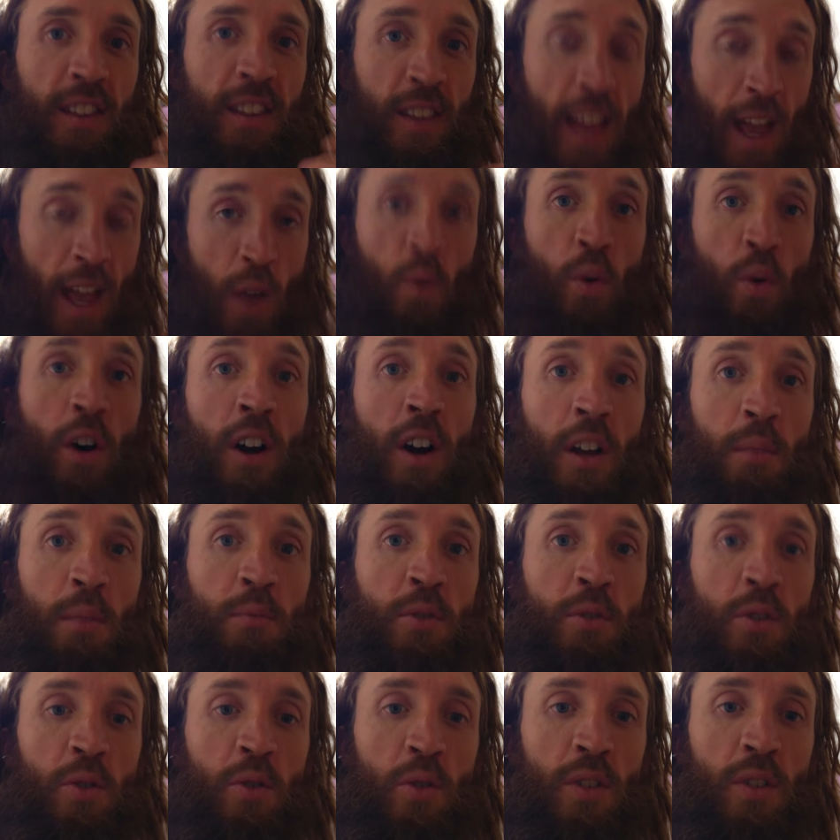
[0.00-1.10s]
how I'm
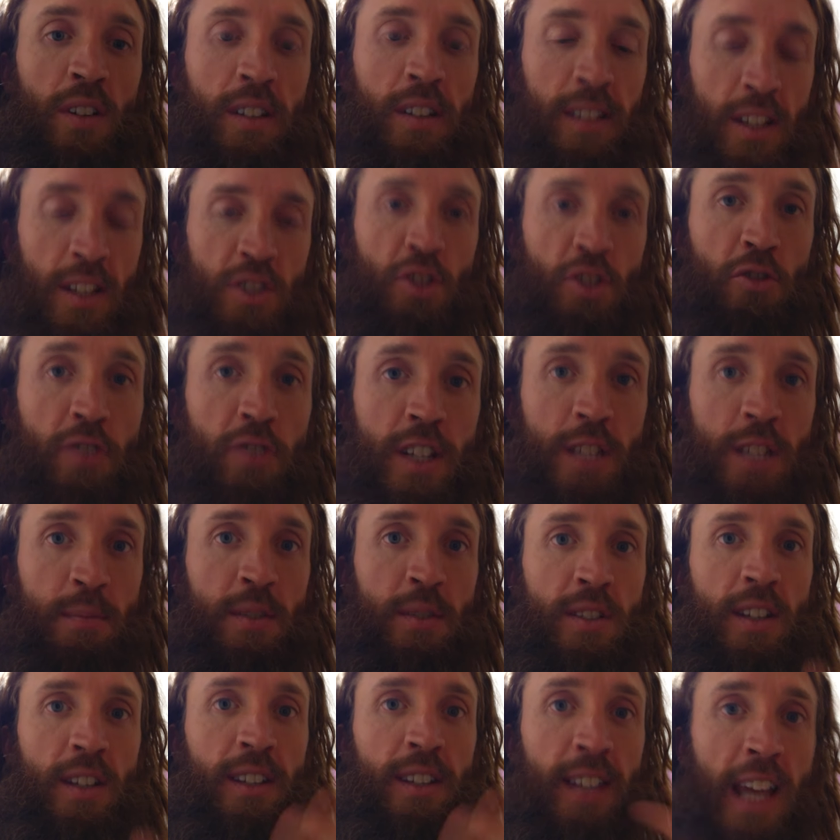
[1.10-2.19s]
doing this
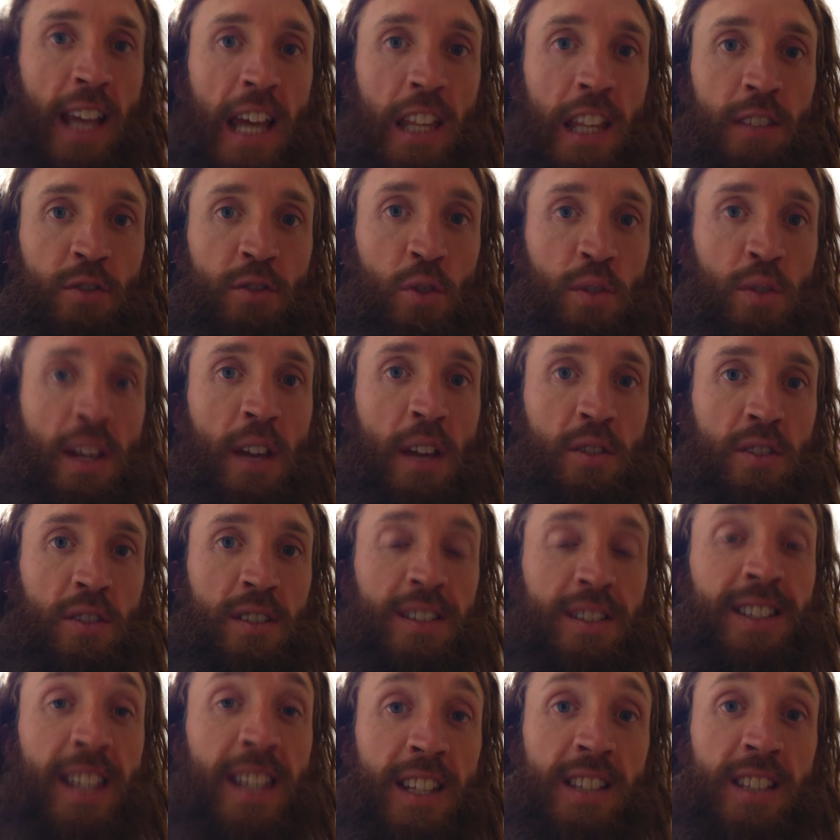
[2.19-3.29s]
Christmas at the end of
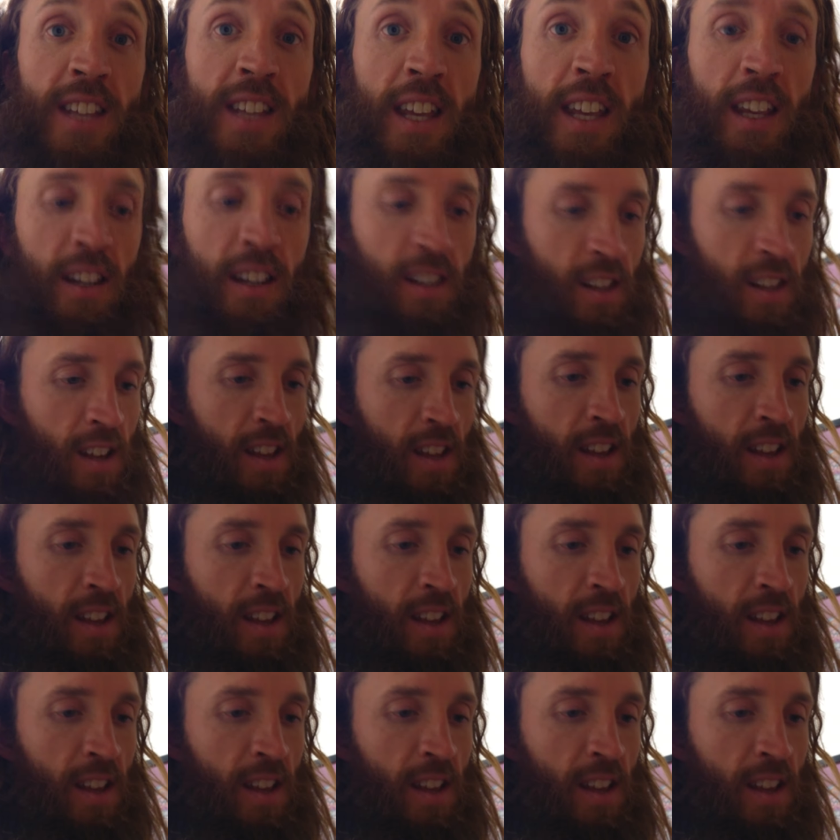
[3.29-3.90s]
2016.